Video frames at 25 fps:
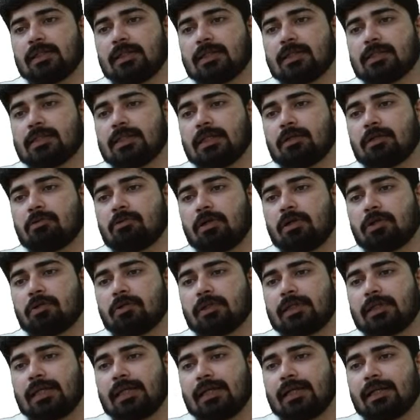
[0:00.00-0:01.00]
is equal
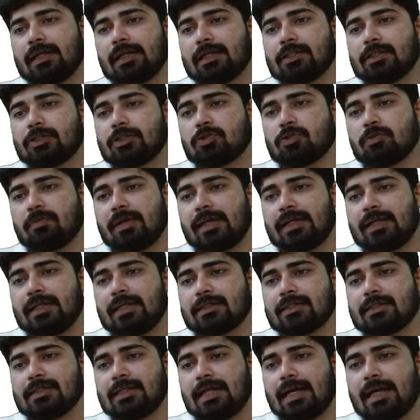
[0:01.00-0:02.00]
to 10 raised to
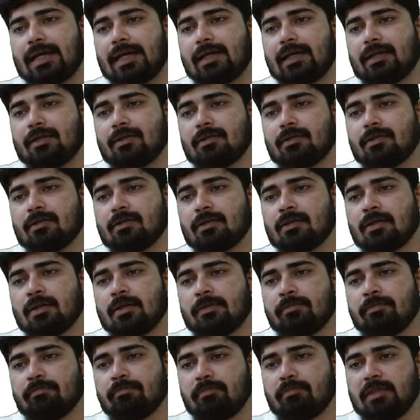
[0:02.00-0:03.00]
minus 9
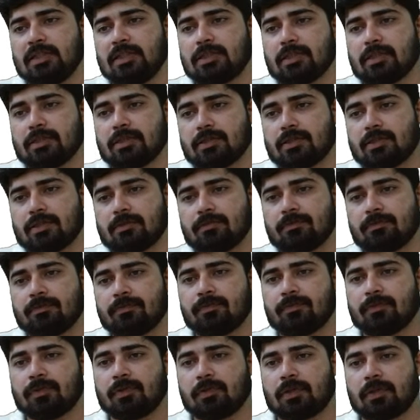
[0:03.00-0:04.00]
meters.
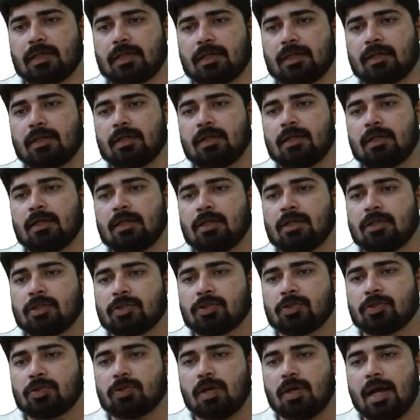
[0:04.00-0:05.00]
Okay.
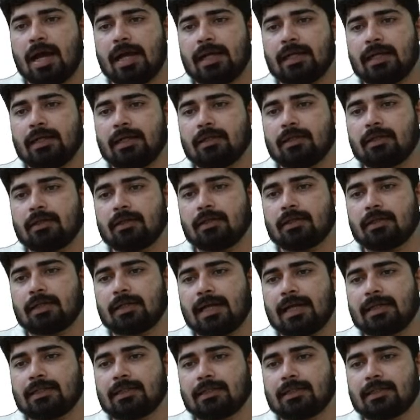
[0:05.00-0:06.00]
So, I'll
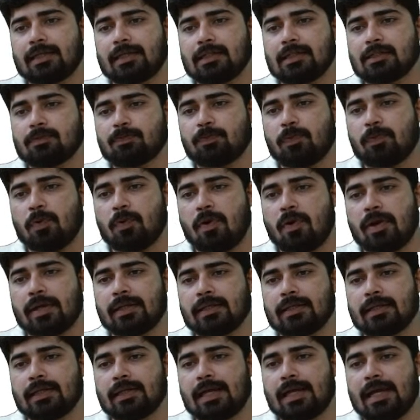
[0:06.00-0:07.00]
write it as
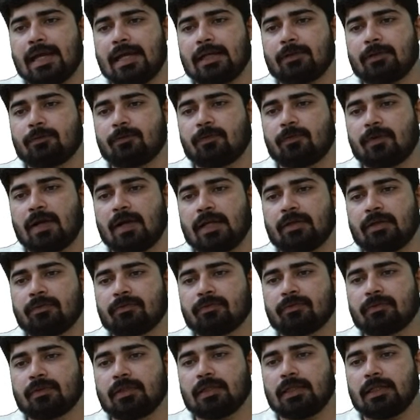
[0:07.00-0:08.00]

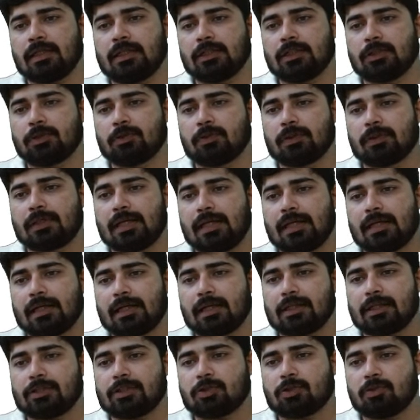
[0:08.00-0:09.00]
0.85 into 10
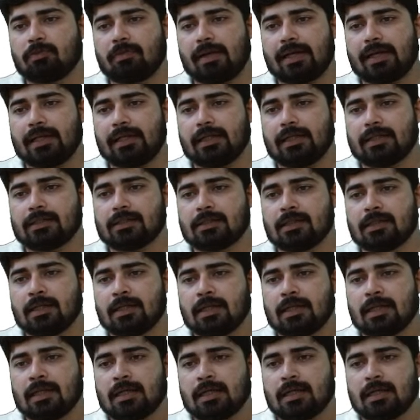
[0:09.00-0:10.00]
raised to minus
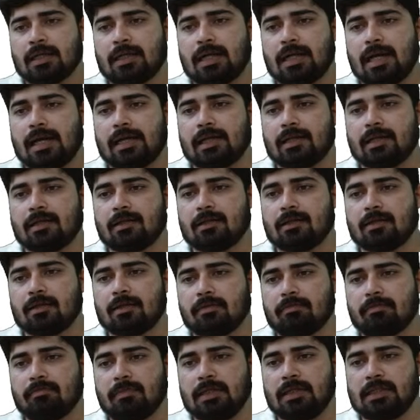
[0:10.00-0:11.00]

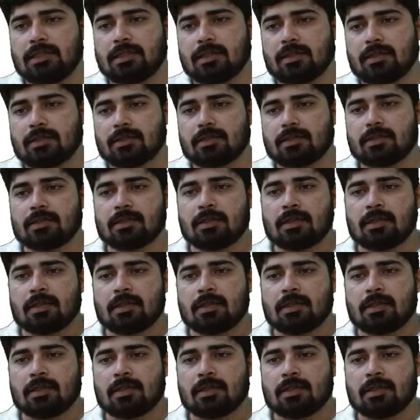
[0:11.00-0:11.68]
9 meters.